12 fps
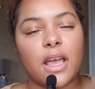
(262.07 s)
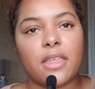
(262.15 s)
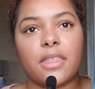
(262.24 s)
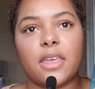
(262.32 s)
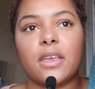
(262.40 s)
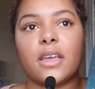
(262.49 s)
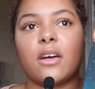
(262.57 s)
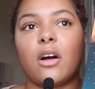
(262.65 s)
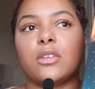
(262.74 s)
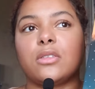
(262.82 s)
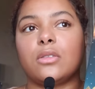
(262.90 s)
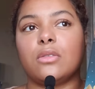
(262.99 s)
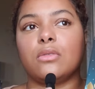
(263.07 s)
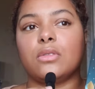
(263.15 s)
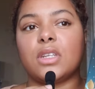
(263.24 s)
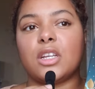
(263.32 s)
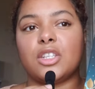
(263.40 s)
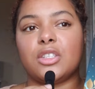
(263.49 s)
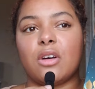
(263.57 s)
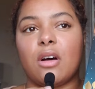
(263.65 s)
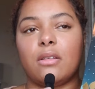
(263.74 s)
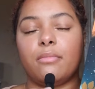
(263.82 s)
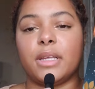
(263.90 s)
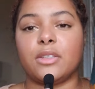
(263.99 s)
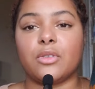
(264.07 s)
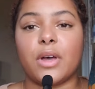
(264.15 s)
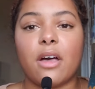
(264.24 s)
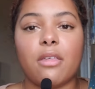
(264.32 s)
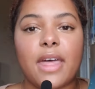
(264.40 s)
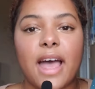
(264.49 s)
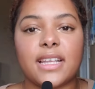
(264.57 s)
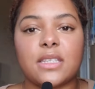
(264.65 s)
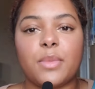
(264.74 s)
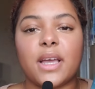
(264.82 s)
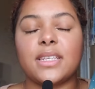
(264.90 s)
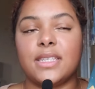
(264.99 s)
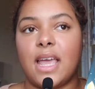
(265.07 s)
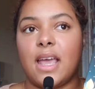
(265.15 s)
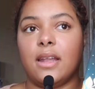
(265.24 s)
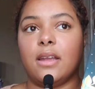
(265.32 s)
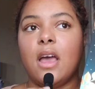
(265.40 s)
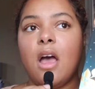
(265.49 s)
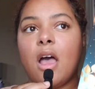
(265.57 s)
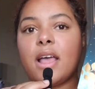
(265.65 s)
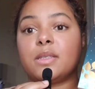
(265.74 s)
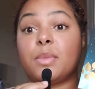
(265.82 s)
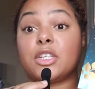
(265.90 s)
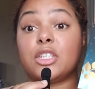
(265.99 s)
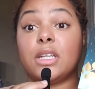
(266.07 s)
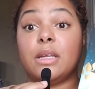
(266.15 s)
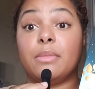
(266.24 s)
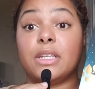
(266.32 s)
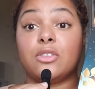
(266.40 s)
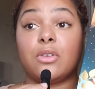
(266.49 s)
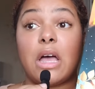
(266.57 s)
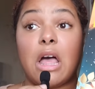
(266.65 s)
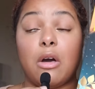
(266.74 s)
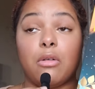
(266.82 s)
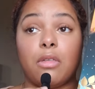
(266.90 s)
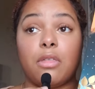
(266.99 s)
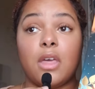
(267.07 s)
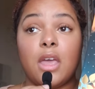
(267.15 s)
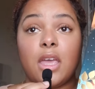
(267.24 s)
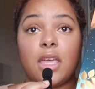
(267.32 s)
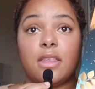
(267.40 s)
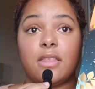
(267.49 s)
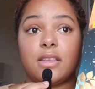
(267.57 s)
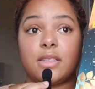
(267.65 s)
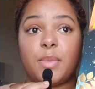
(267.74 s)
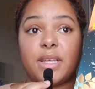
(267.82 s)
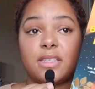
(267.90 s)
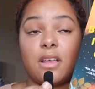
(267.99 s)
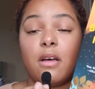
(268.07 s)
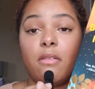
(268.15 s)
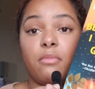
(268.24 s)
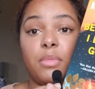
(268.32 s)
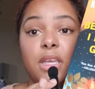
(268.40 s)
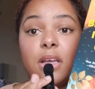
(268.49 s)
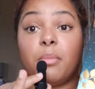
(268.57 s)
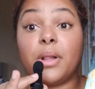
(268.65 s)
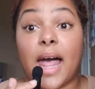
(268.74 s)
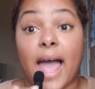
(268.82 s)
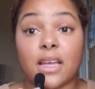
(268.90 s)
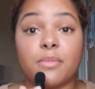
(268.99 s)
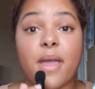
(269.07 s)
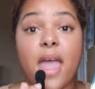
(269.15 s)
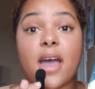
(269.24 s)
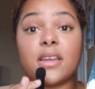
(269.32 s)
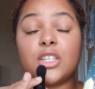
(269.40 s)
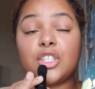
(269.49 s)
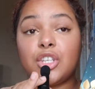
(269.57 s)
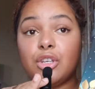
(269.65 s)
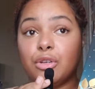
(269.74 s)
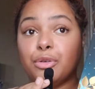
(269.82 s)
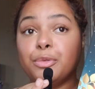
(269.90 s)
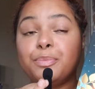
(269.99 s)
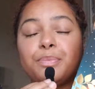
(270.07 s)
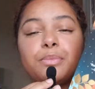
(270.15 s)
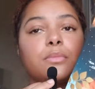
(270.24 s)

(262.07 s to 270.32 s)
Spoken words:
I think it also touches on mental health aspects, and especially mental health in the space of being a Black man too,